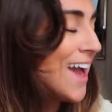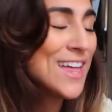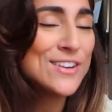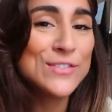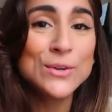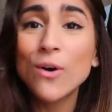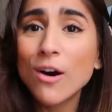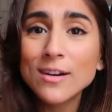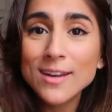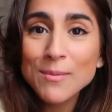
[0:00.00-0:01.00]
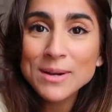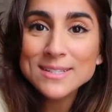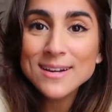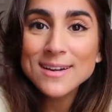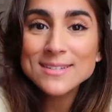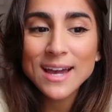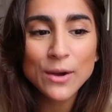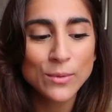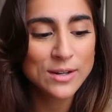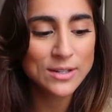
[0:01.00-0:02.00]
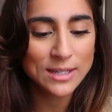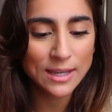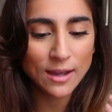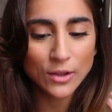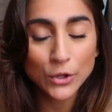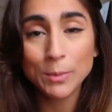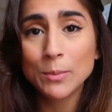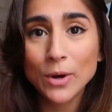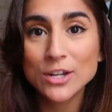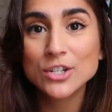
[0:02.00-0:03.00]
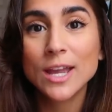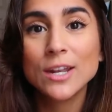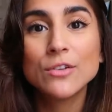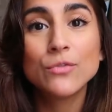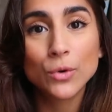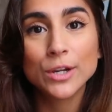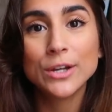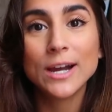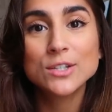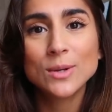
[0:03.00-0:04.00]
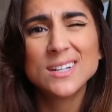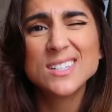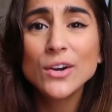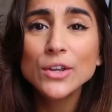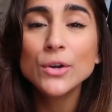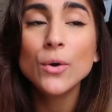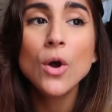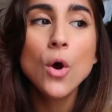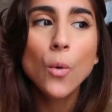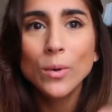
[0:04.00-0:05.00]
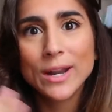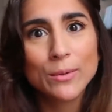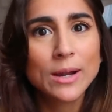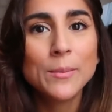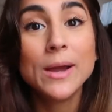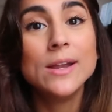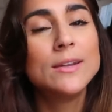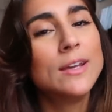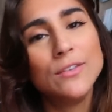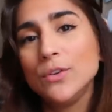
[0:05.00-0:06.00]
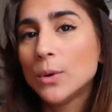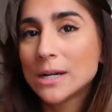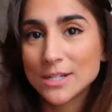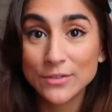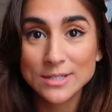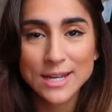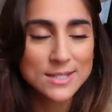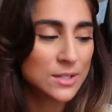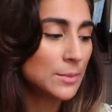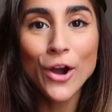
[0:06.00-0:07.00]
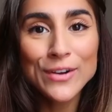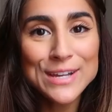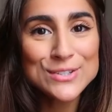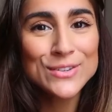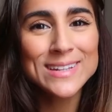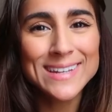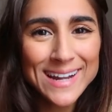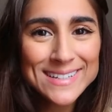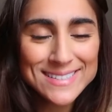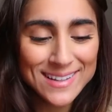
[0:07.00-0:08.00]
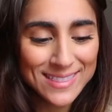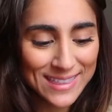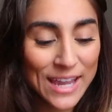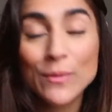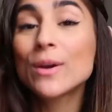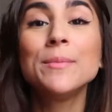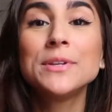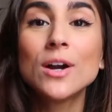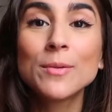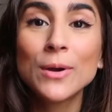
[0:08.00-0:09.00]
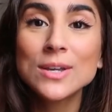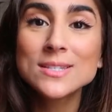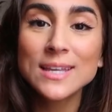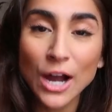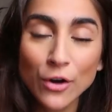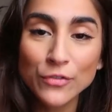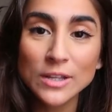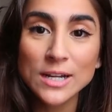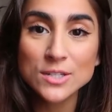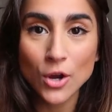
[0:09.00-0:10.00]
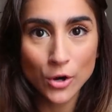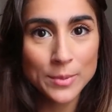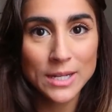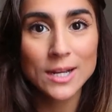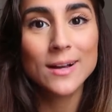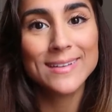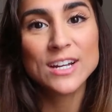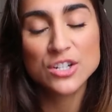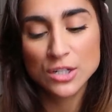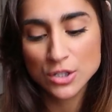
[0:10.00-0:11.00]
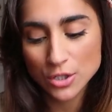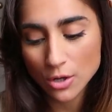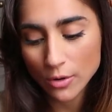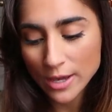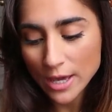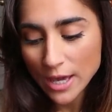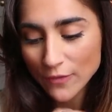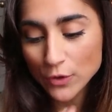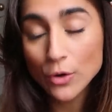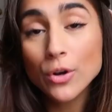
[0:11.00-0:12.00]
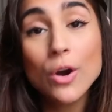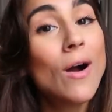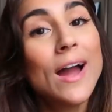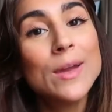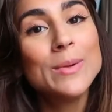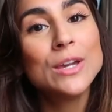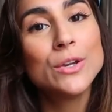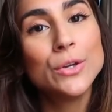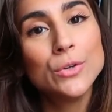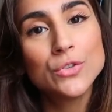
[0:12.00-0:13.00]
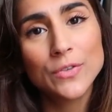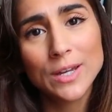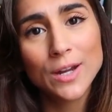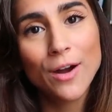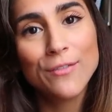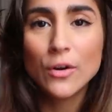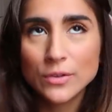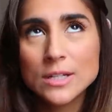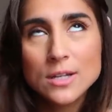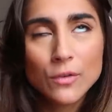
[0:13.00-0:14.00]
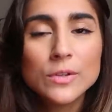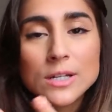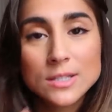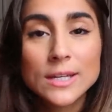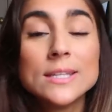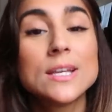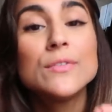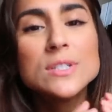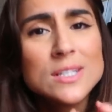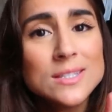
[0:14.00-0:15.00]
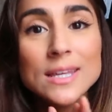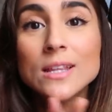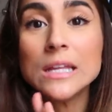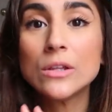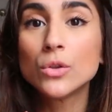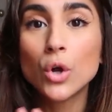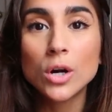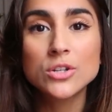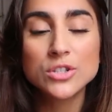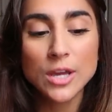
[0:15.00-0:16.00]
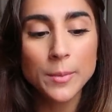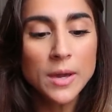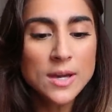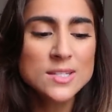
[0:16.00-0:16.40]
And if you are not my size, I wanted to get a little bit more educated for you guys so I can tell you what I recommend if you are a different size than All right, so the next thing we're gonna be talking about is the Alpha Lux Harmony Collection. So if you don't know, I am a huge fan of Alpha Lux, Alpha Lux leggings ever since they like launched them.